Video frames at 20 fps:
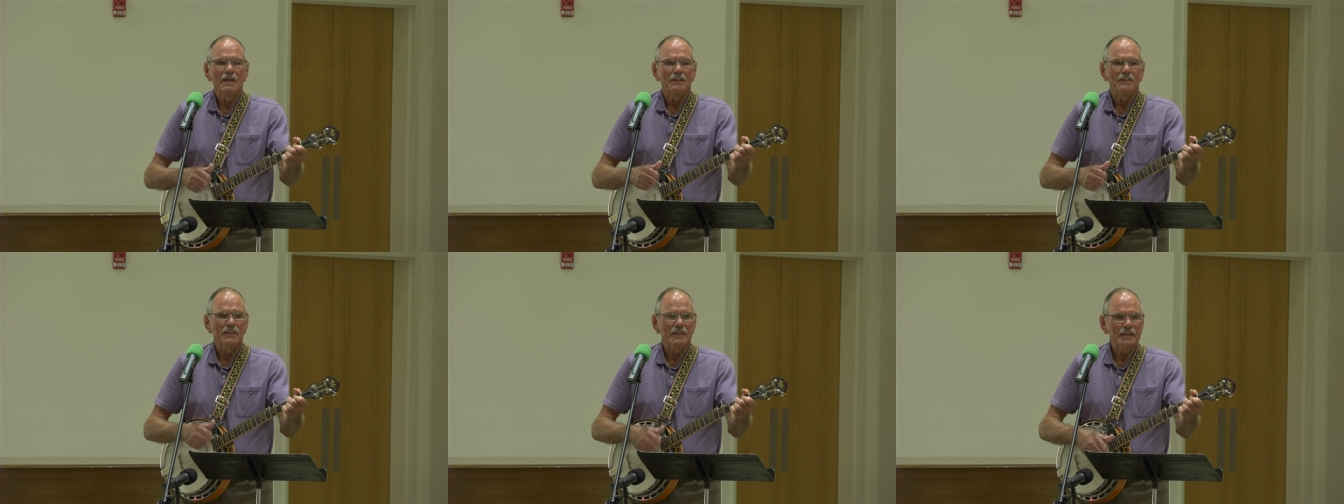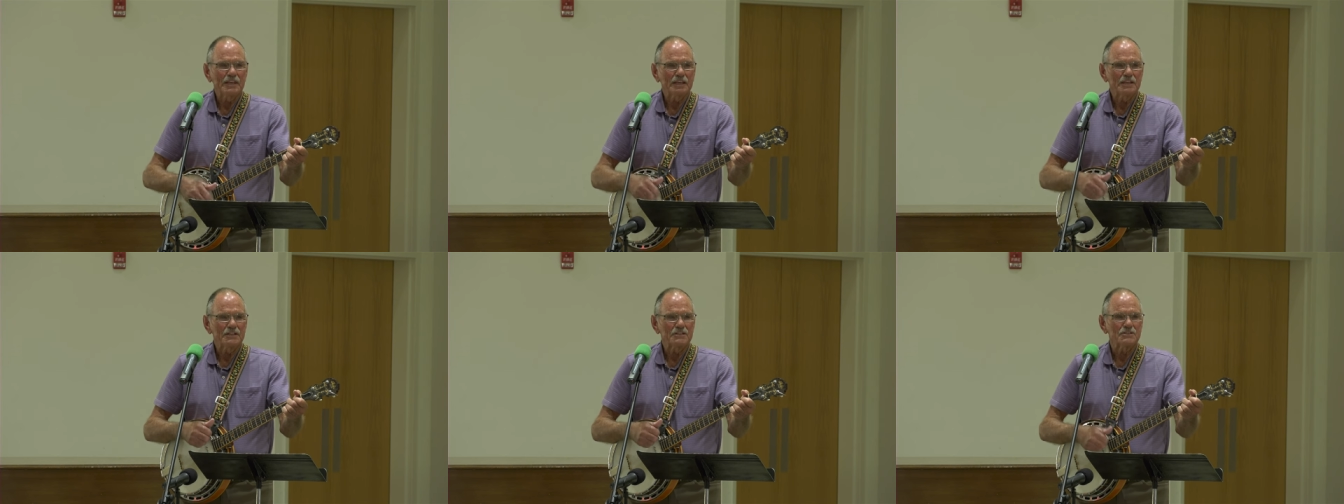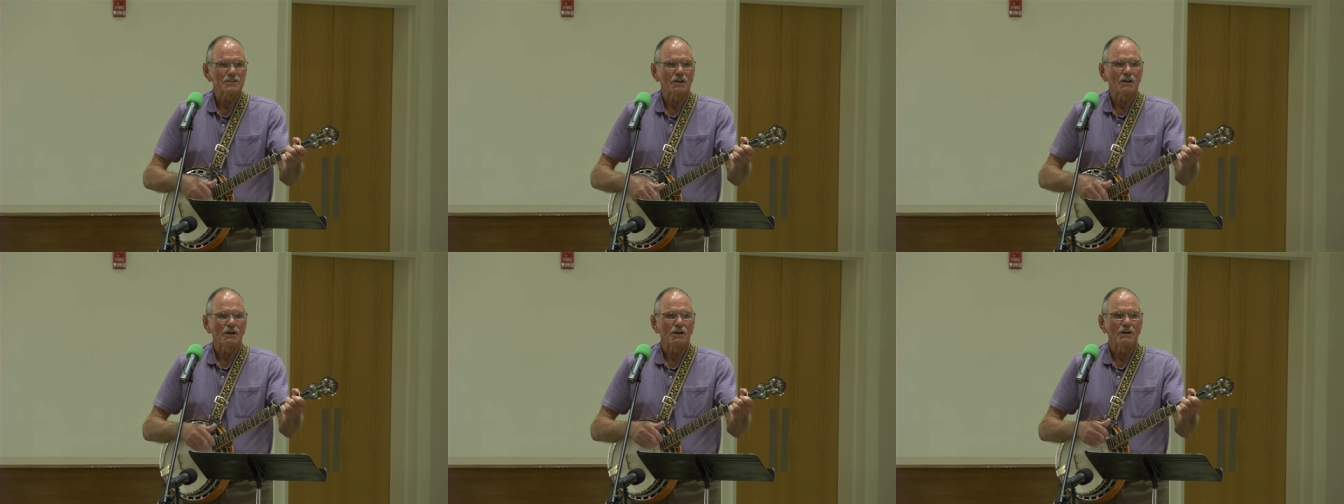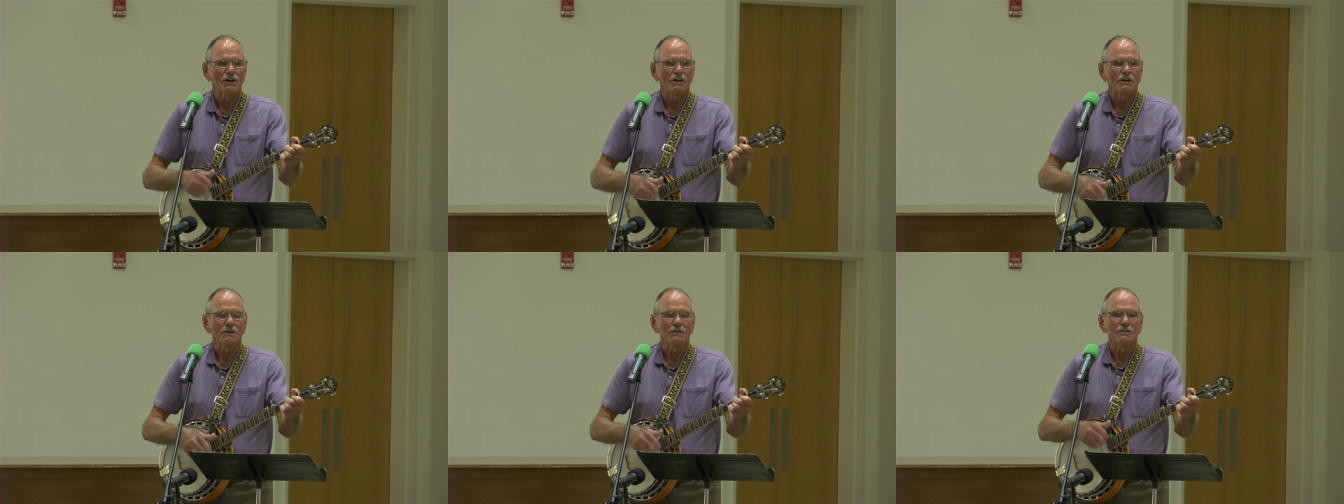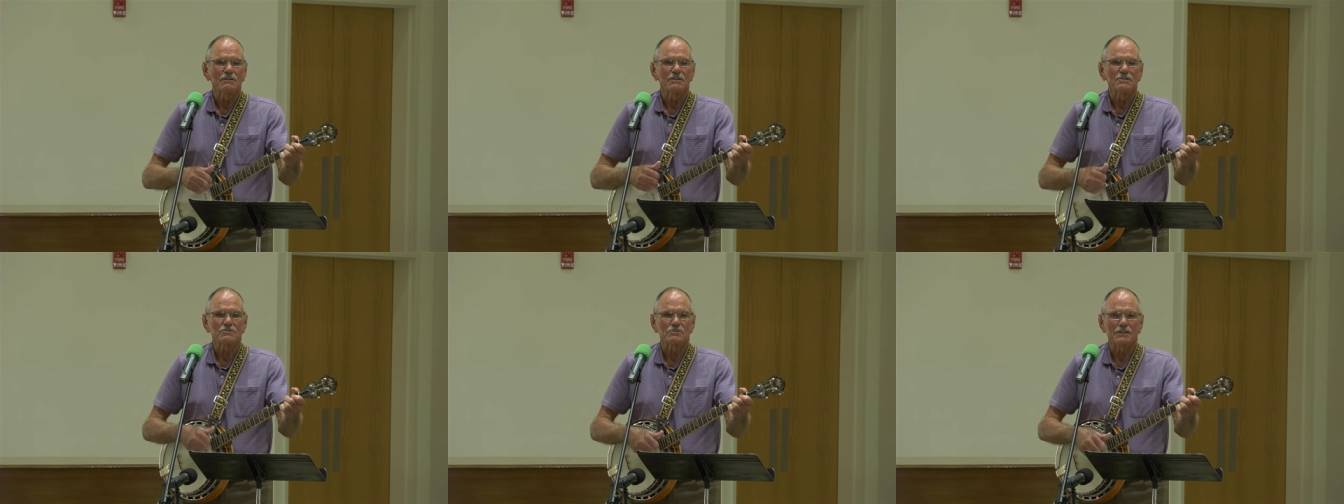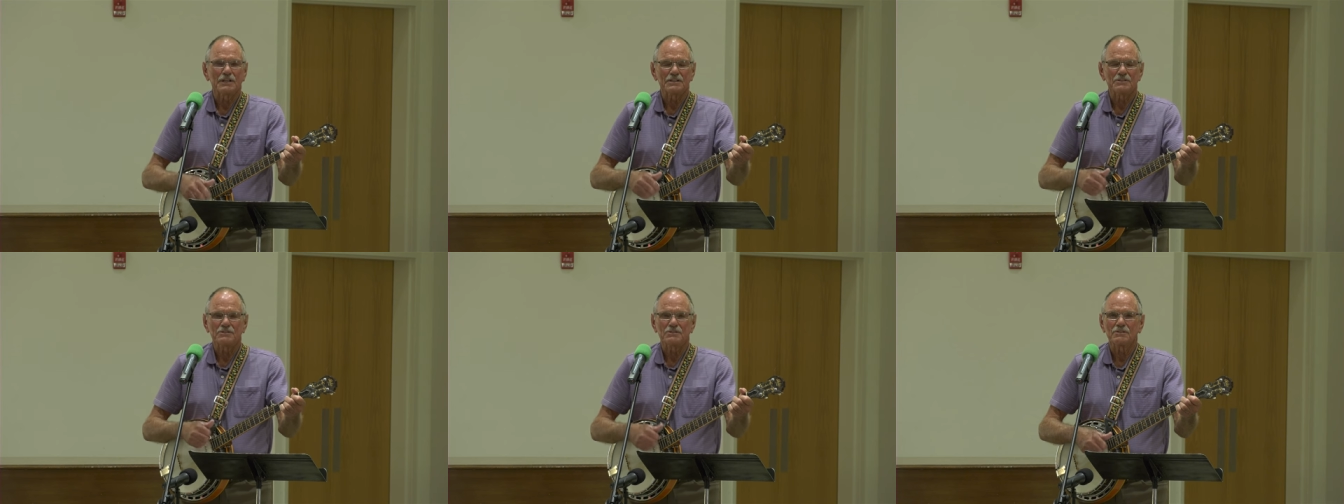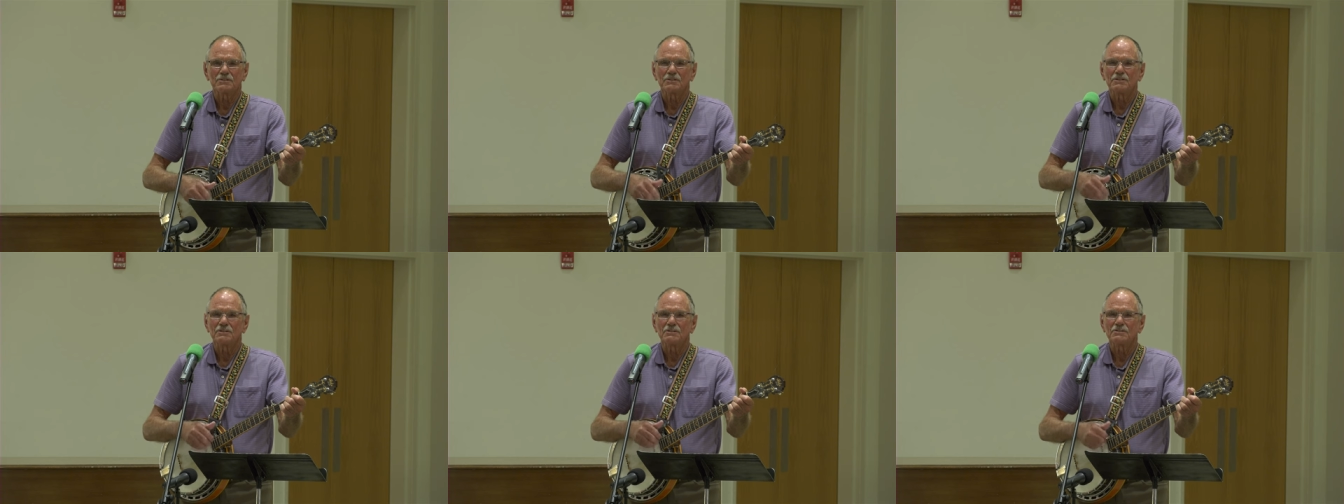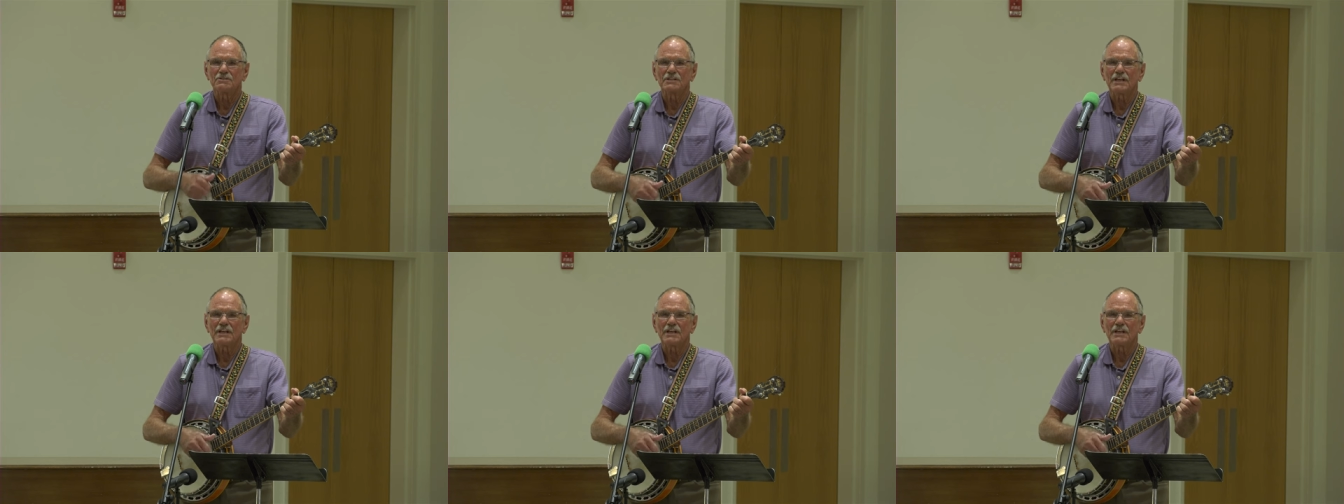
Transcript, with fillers: these are the treasures